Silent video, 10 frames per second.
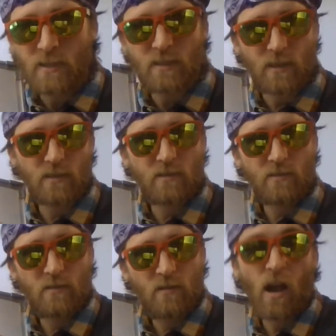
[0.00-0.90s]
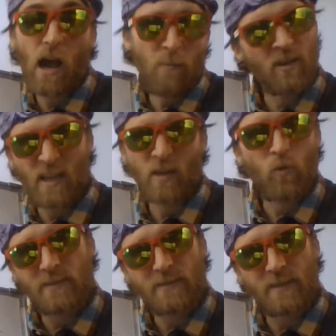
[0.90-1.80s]
6. I'm going to take
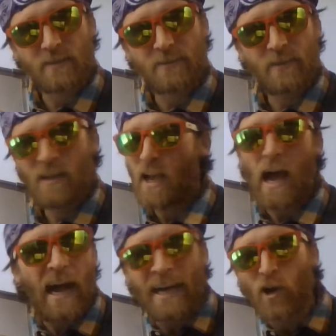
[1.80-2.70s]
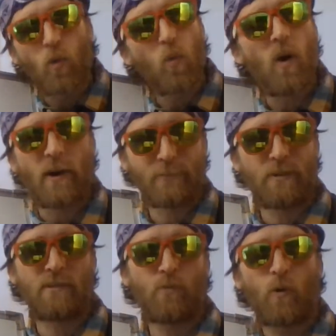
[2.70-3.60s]
away 6. I don't want them
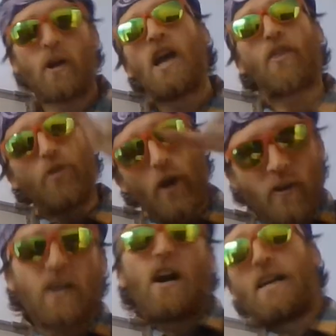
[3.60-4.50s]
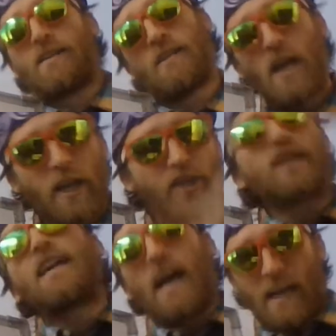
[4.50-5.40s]
anymore. They're gone. You're
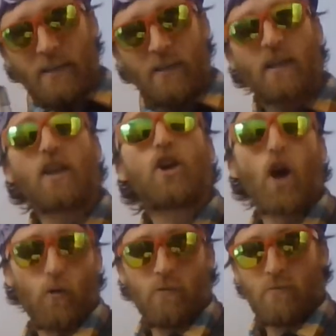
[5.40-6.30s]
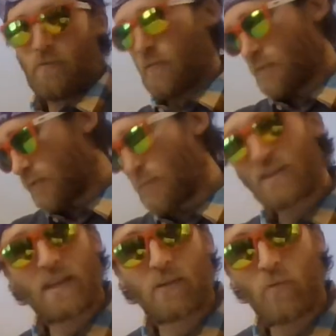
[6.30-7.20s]
gone. Go. So I'm going to take them